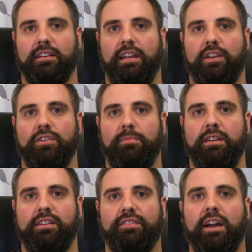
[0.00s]
It could
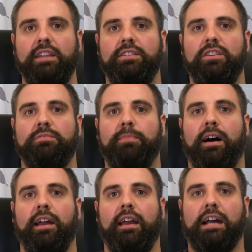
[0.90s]
be a device used
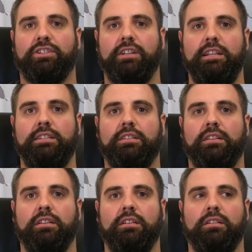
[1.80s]
by Ashley
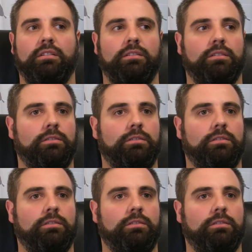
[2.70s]
to